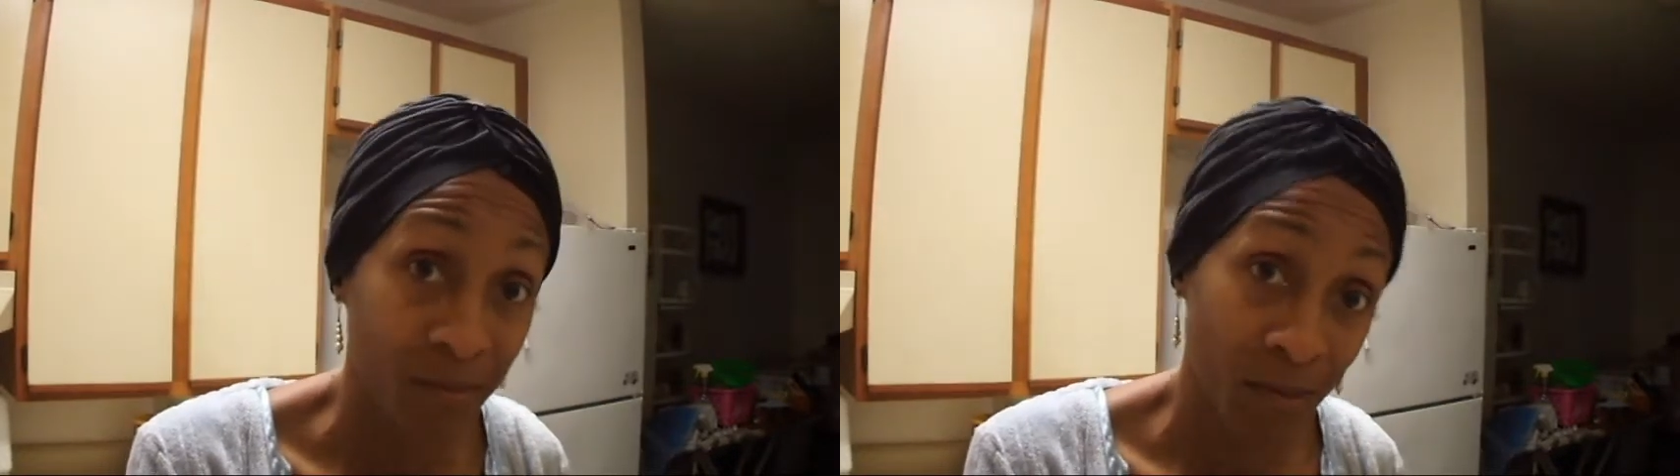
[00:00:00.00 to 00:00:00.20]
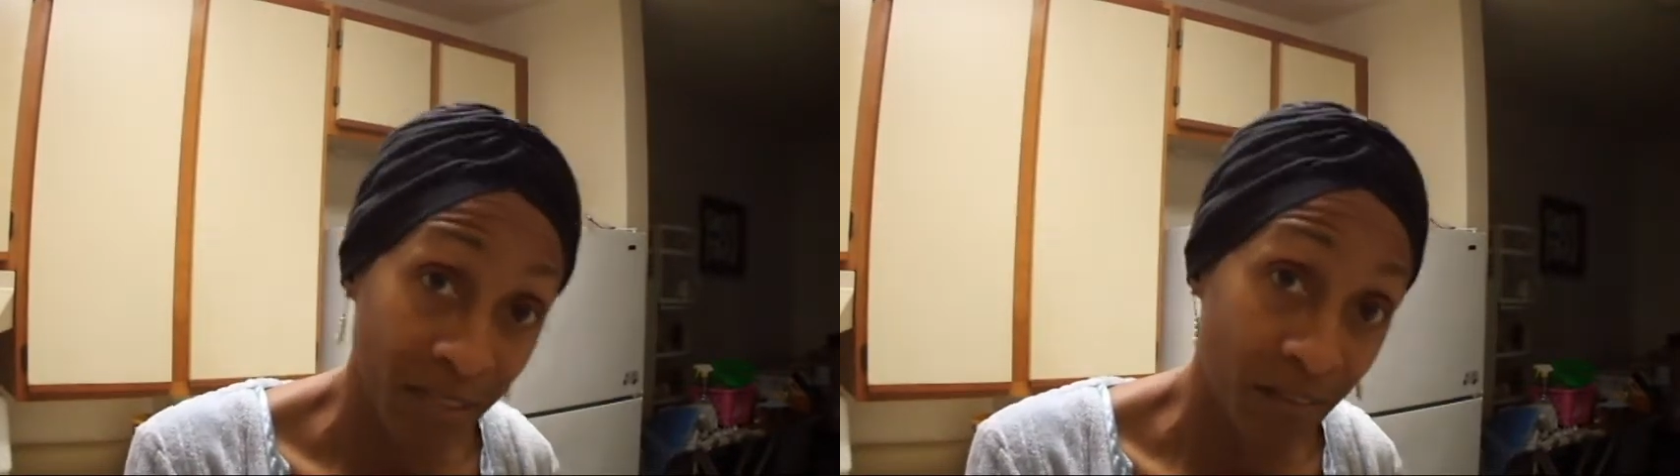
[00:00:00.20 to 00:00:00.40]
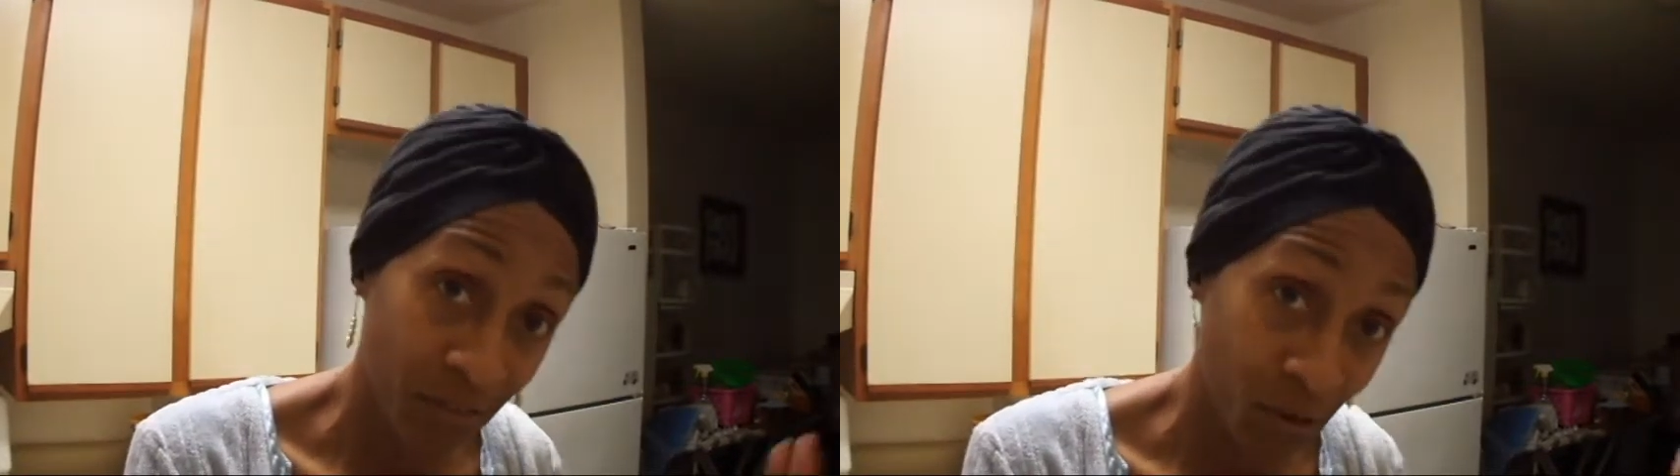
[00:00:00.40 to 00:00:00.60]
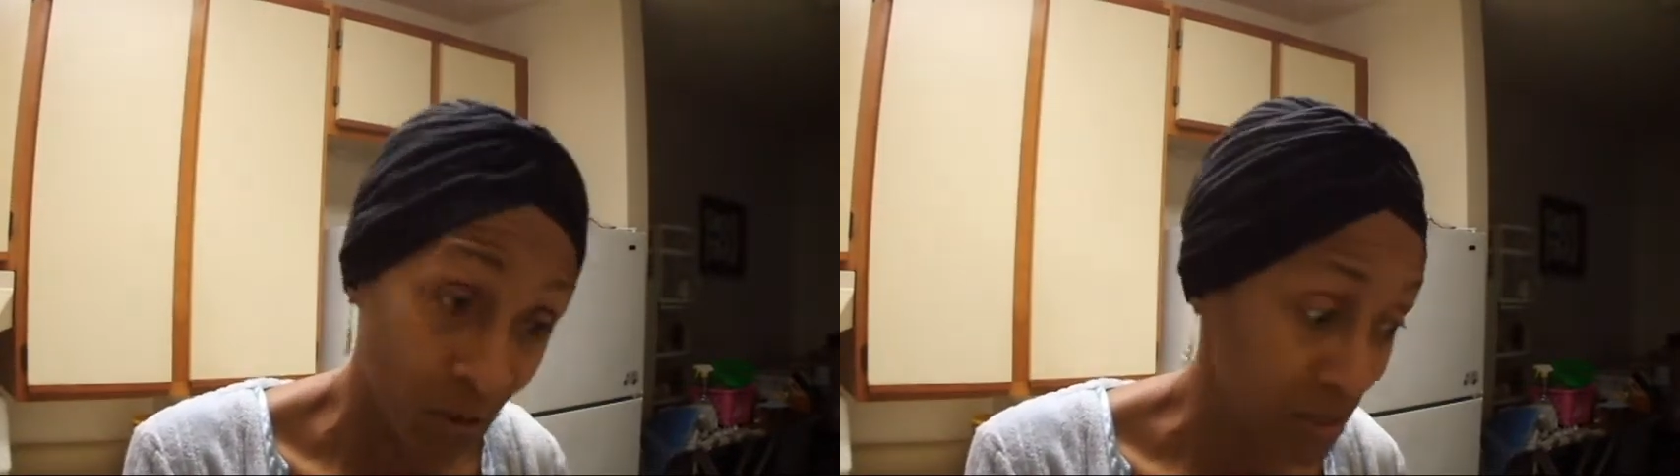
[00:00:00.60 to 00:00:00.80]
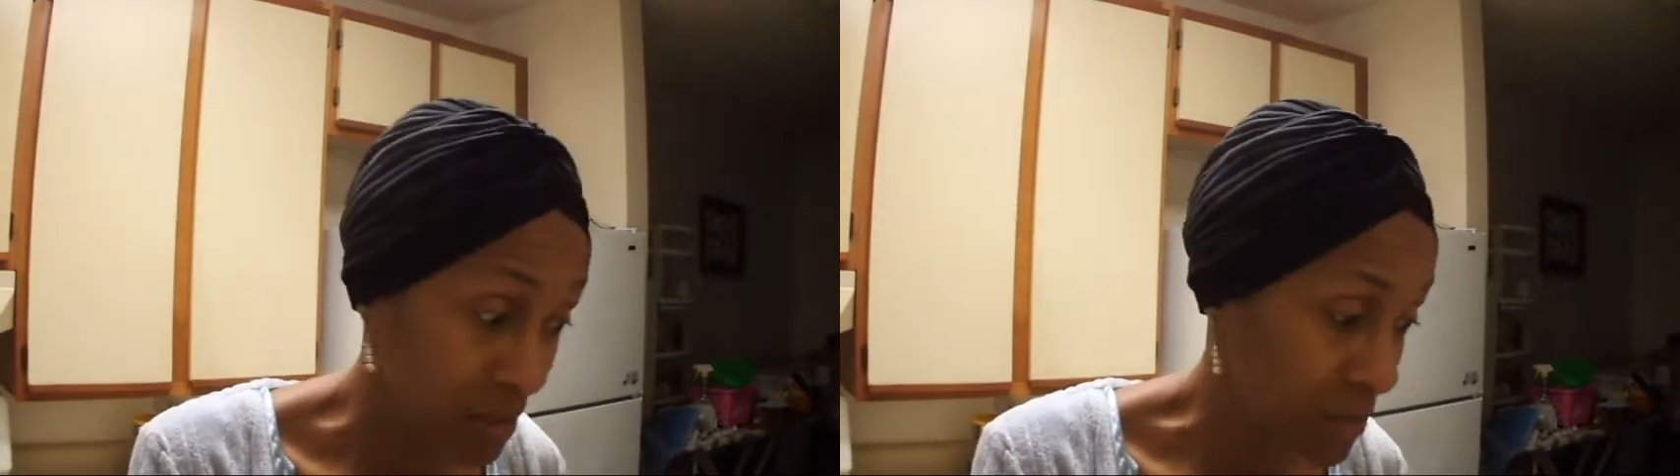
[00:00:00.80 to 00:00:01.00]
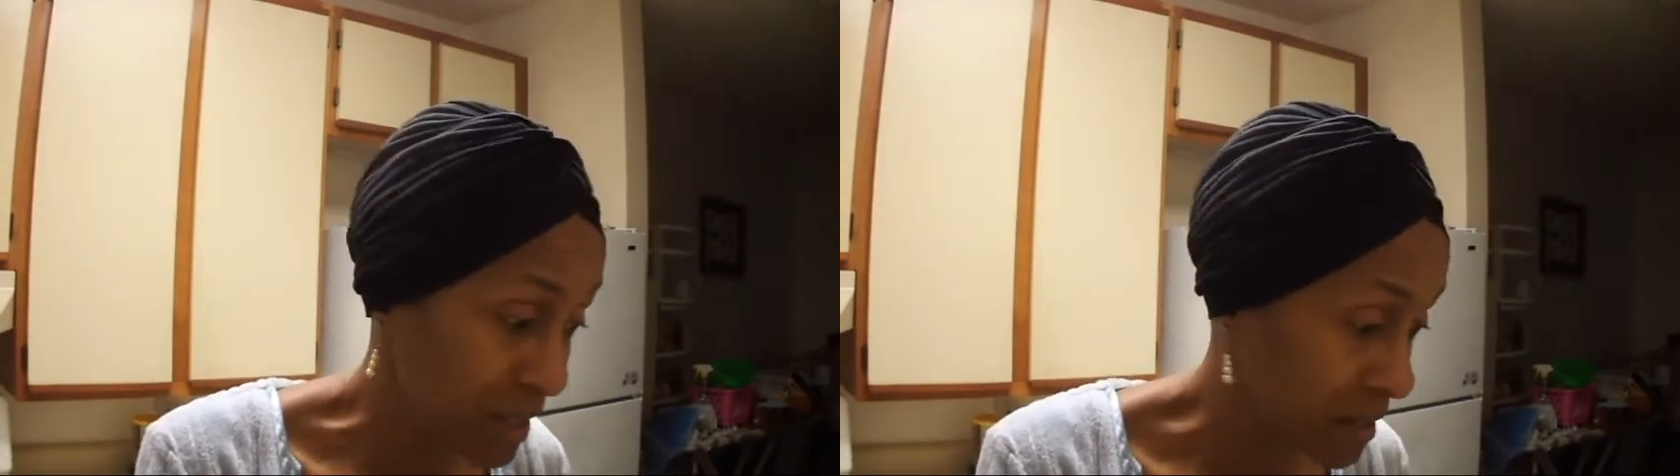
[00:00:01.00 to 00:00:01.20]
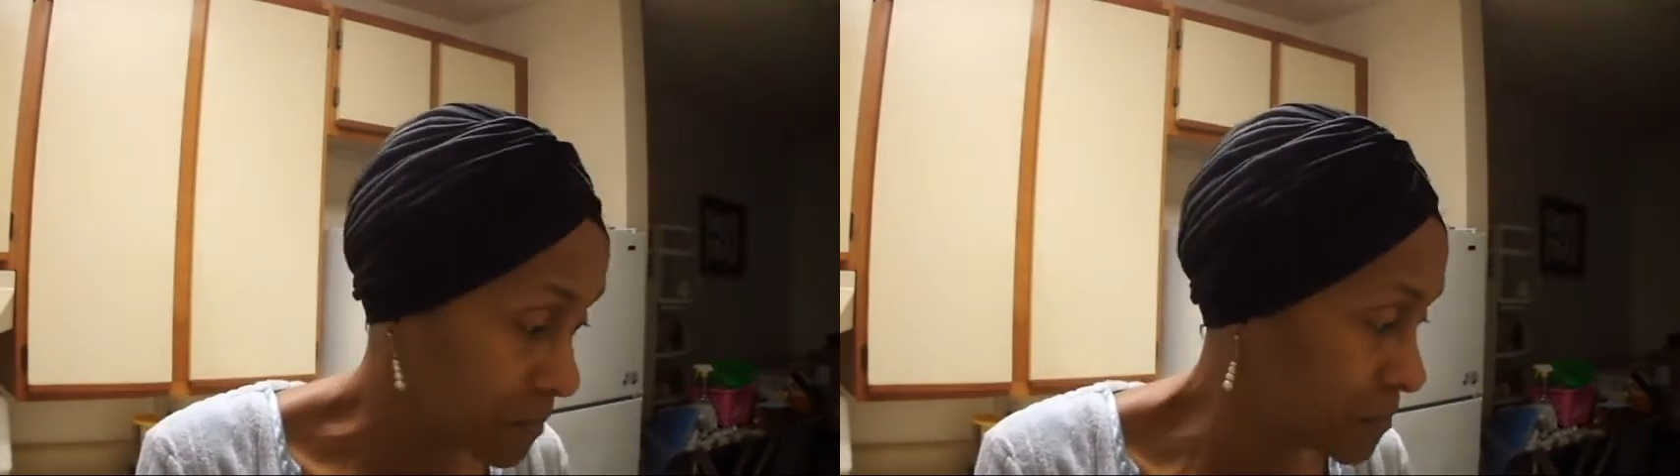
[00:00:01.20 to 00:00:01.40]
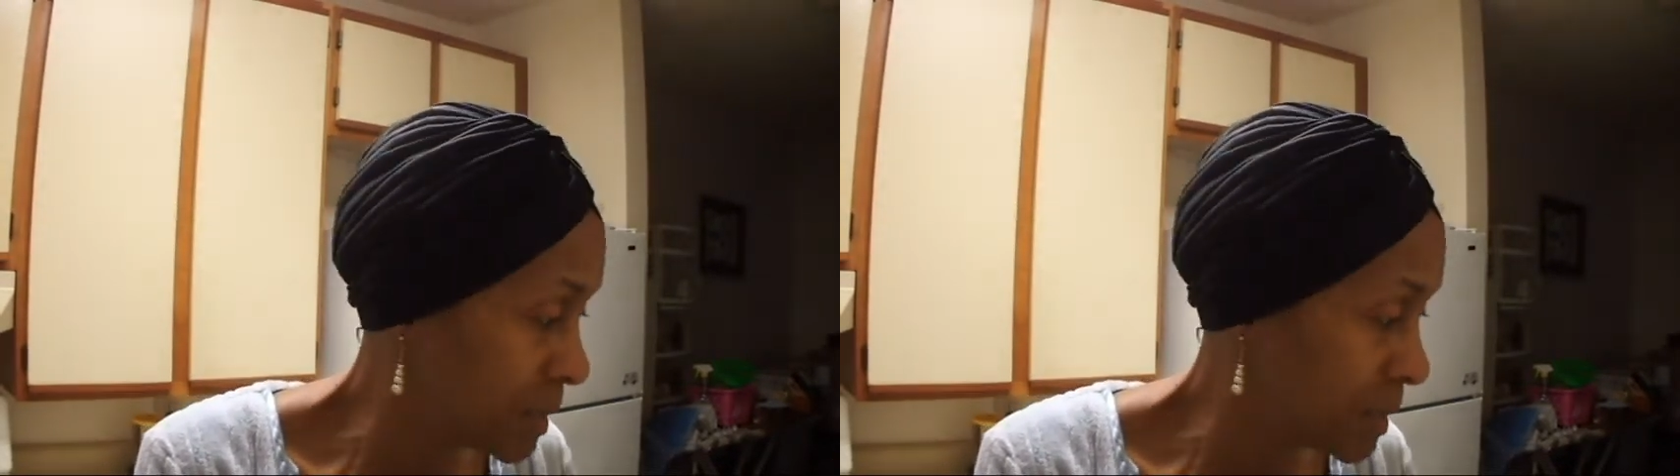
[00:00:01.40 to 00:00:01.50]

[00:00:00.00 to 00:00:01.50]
ready for the pickup.